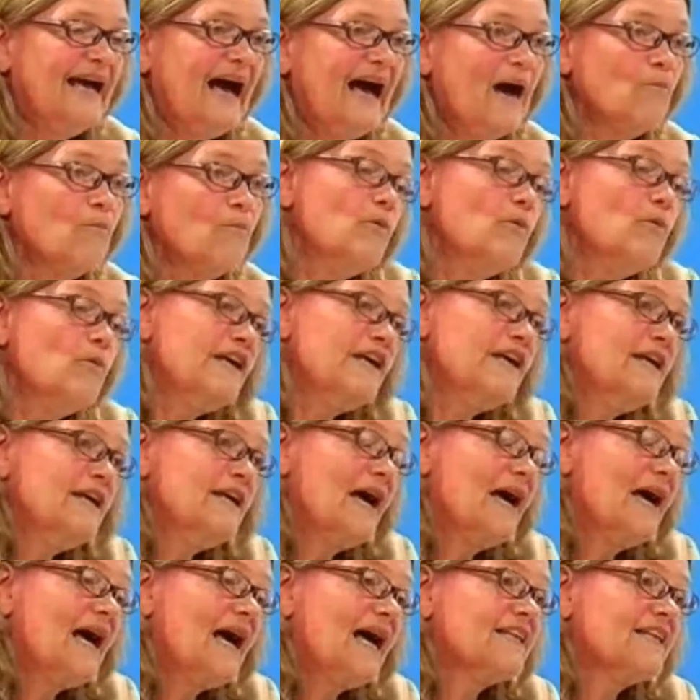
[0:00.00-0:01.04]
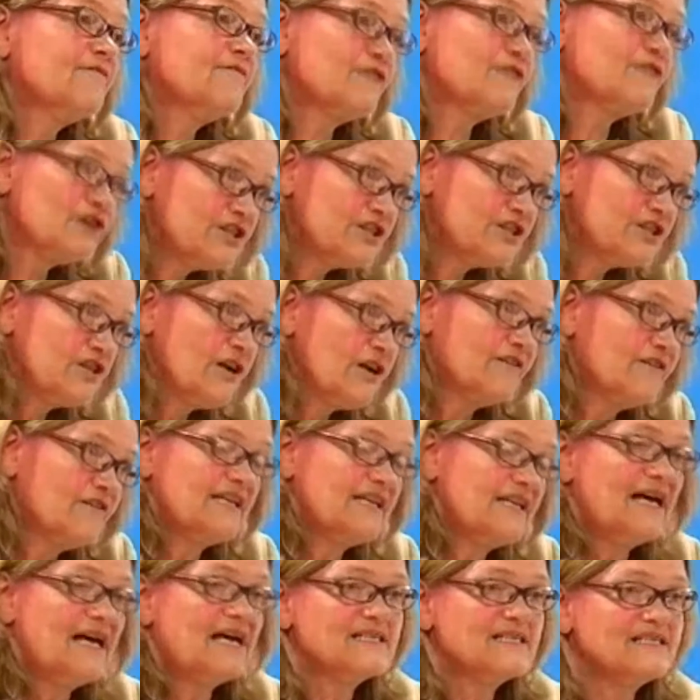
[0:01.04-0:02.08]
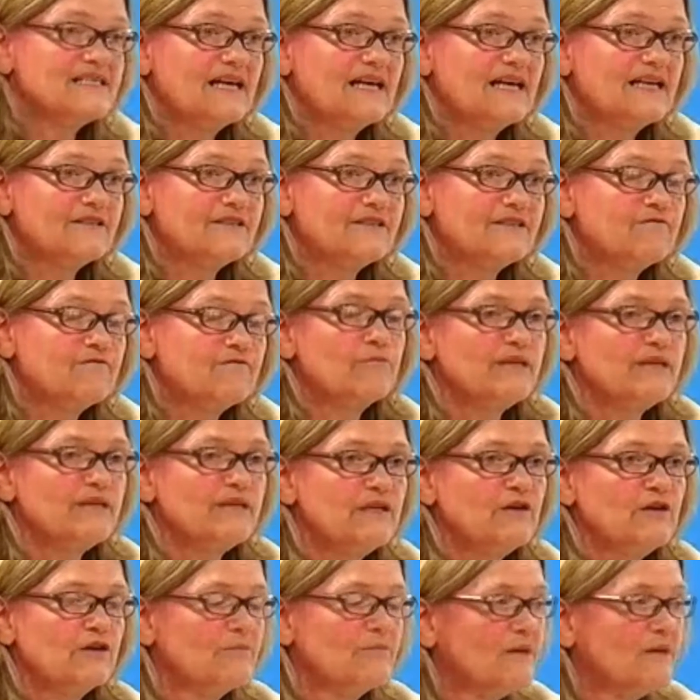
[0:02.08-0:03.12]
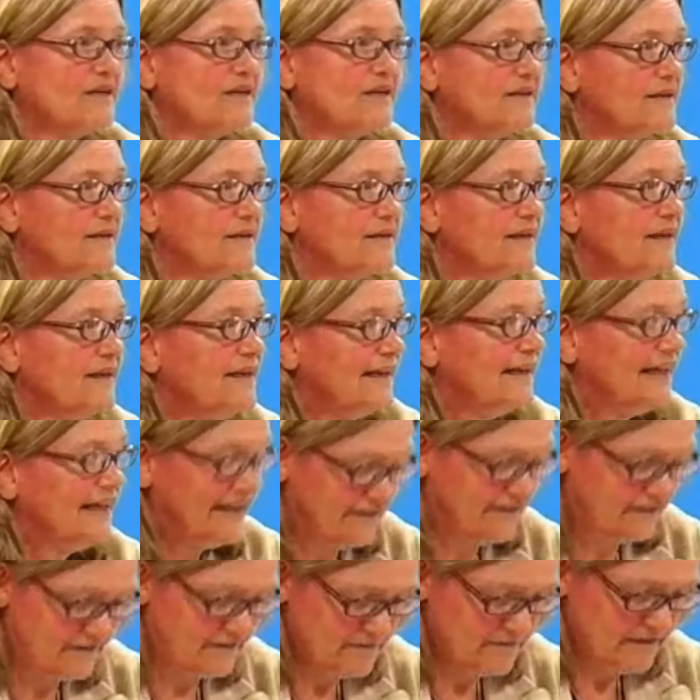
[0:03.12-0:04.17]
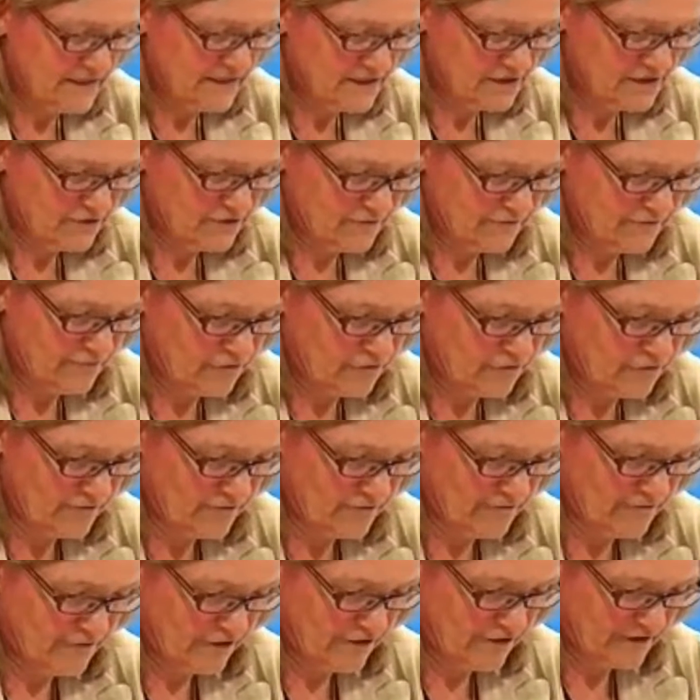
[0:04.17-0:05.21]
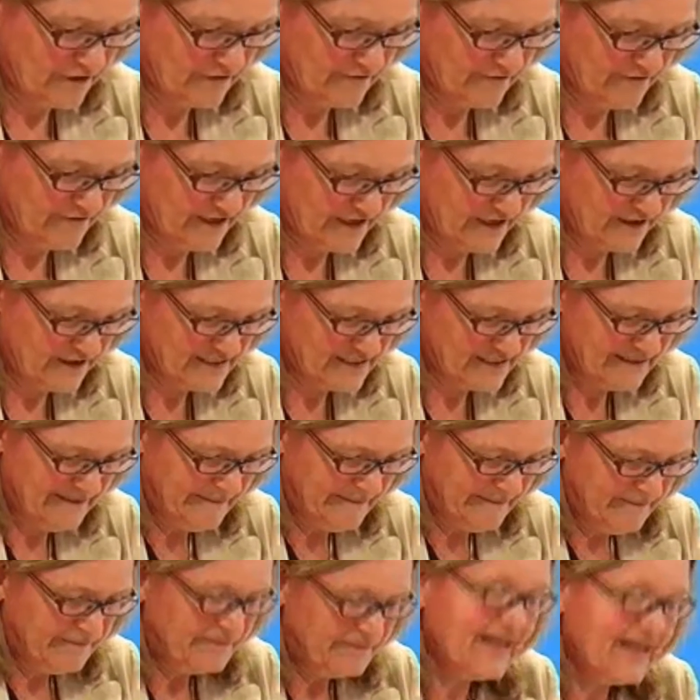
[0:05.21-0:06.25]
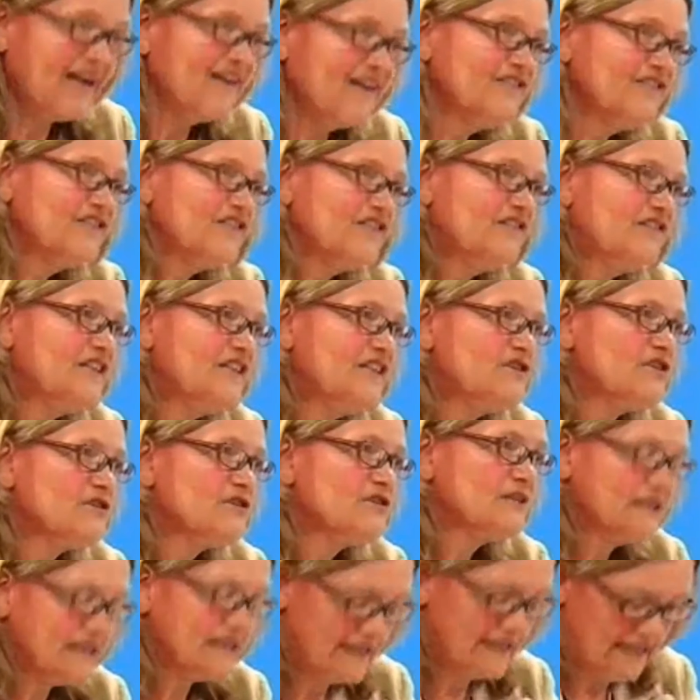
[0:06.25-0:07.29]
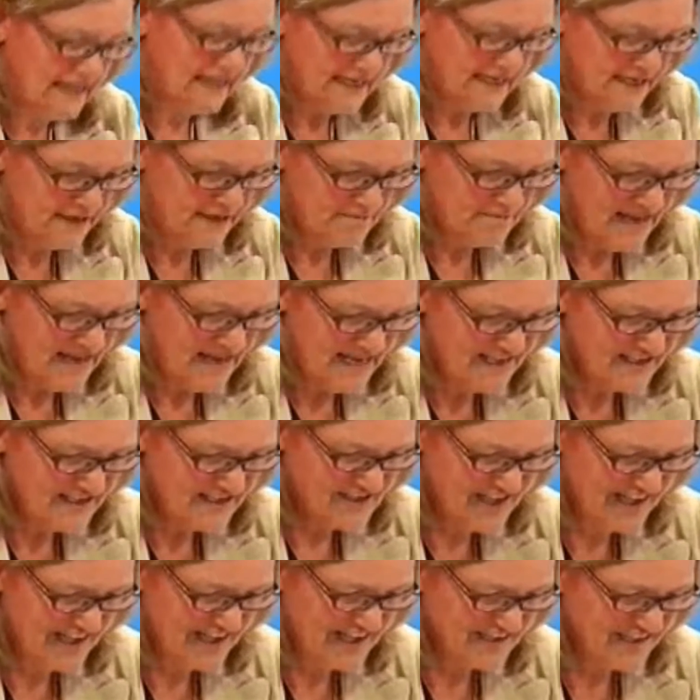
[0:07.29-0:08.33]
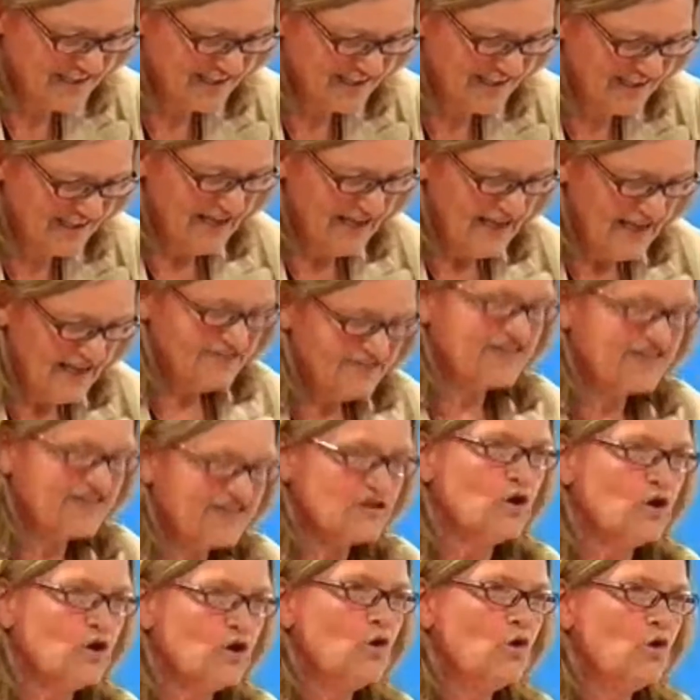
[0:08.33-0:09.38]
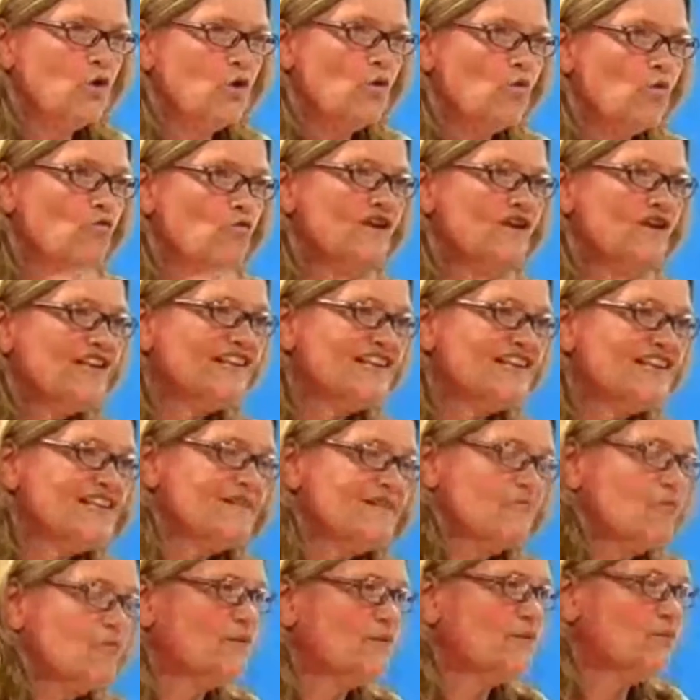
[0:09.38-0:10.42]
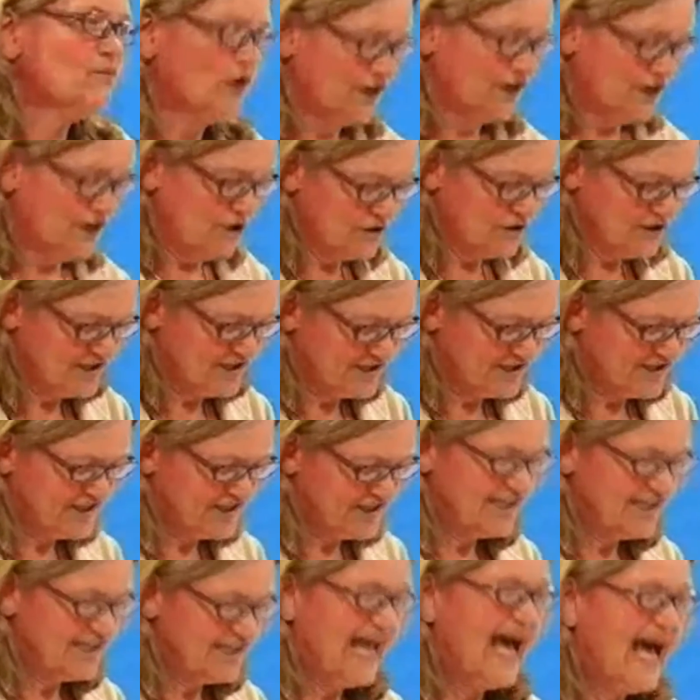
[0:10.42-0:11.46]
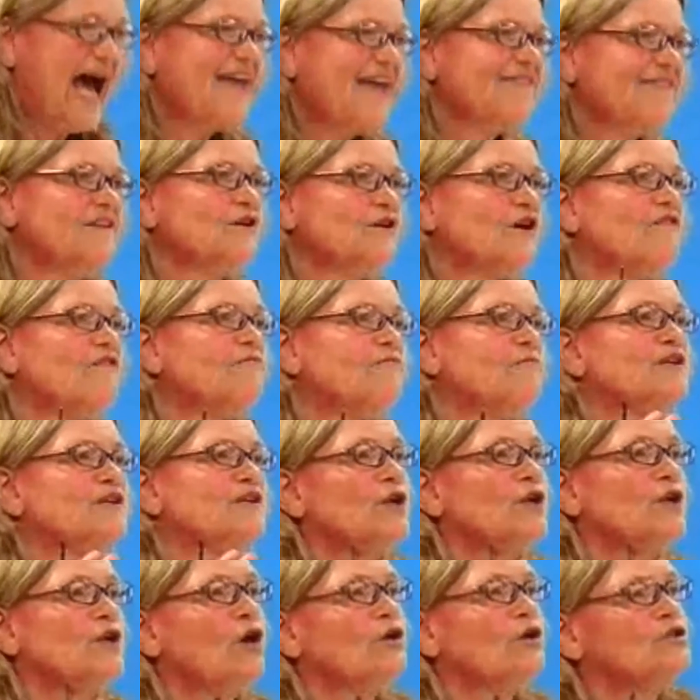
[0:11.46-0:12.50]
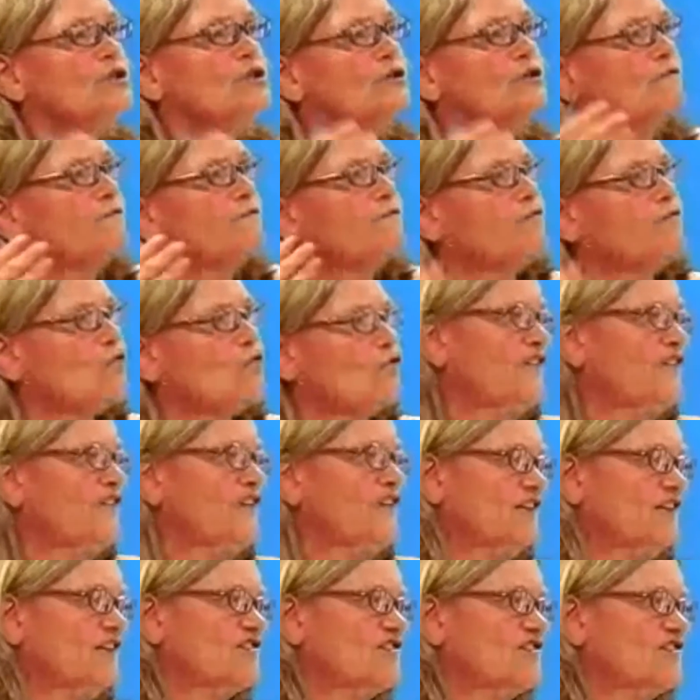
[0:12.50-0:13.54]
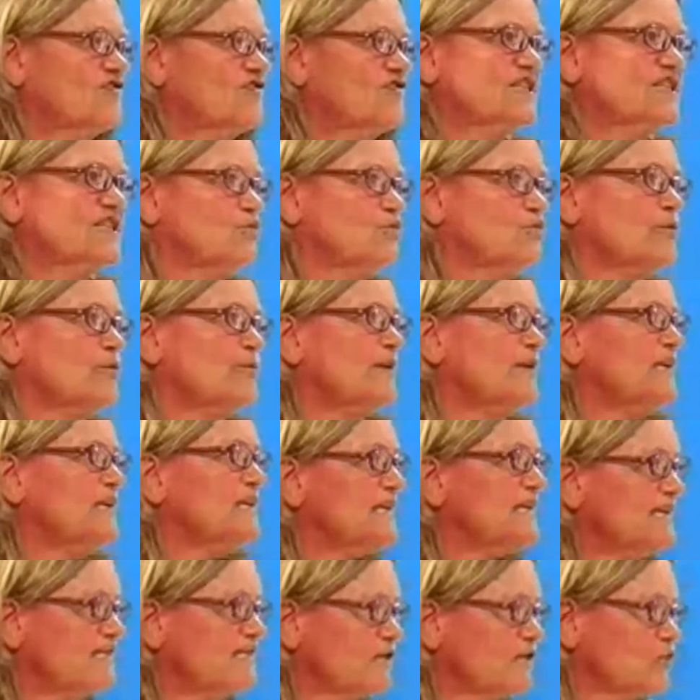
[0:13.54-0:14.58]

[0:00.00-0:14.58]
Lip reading: And we had a version of it last night from Micheál Martin, the Minister for Foreign Affairs. Now, the Taoiseach in May said that really, when one looks at it, had the government not done four things, things would be even